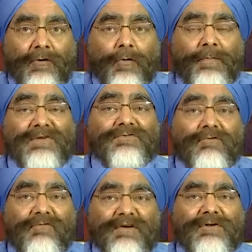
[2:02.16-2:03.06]
robust
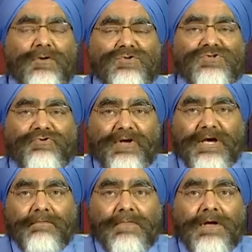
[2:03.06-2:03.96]
revenue
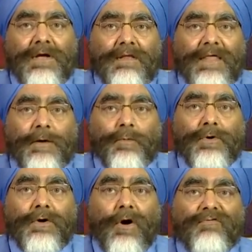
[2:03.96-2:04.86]
stream that
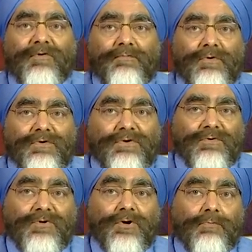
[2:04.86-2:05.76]
would contribute
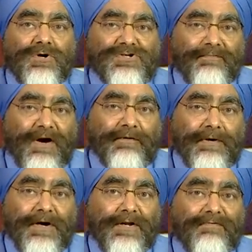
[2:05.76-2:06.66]
to the commercial
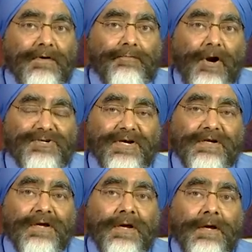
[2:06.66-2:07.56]
viability of the
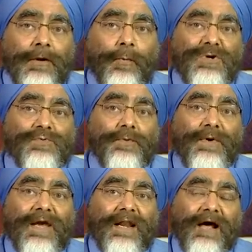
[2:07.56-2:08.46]
project, which would
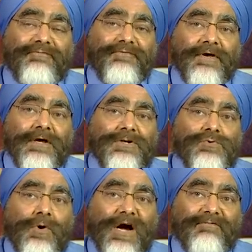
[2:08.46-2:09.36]
be enough
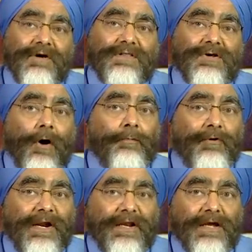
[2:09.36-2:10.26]
to cover the
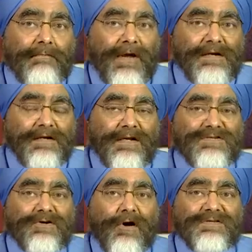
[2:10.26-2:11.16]
operating and
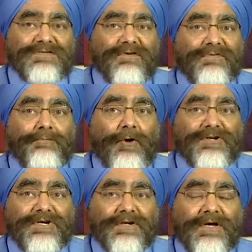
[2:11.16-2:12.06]
maintenance costs of the
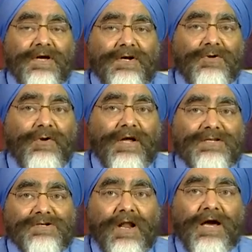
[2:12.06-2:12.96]
project during
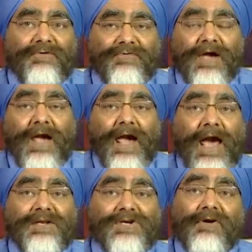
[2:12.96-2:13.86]
its life
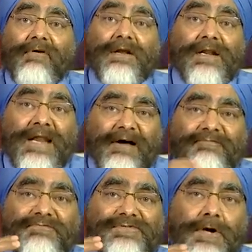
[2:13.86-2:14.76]
and generate
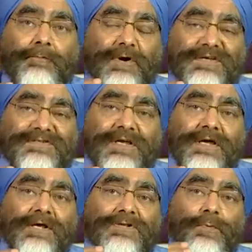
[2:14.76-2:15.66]
enough surplus
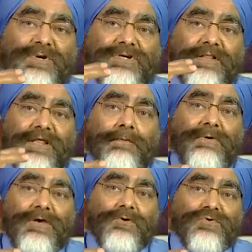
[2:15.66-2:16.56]
which can then
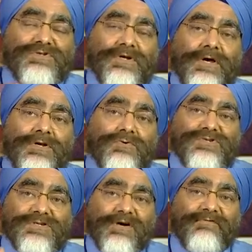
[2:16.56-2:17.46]
be used to
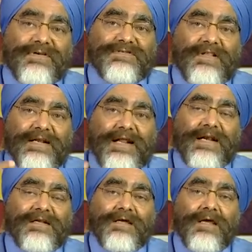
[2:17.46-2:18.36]
service the
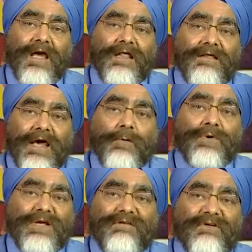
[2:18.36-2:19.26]
debt and the
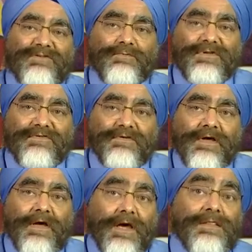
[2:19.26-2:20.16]
equity investments
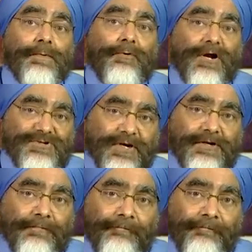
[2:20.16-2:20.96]
in the project.